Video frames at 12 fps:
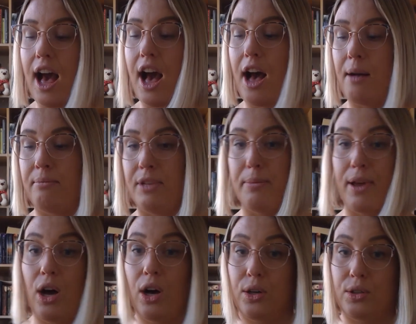It'll be a
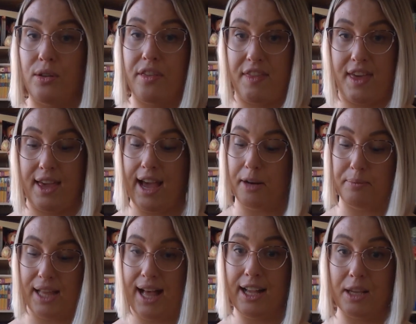whole thing out of
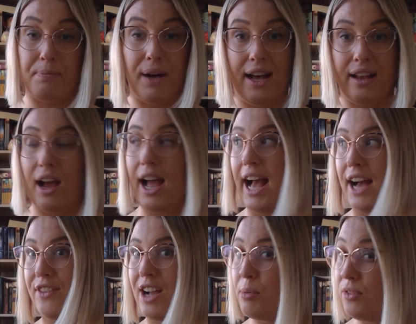black, but I
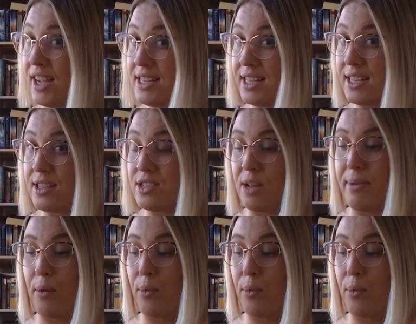have a couple of ideas about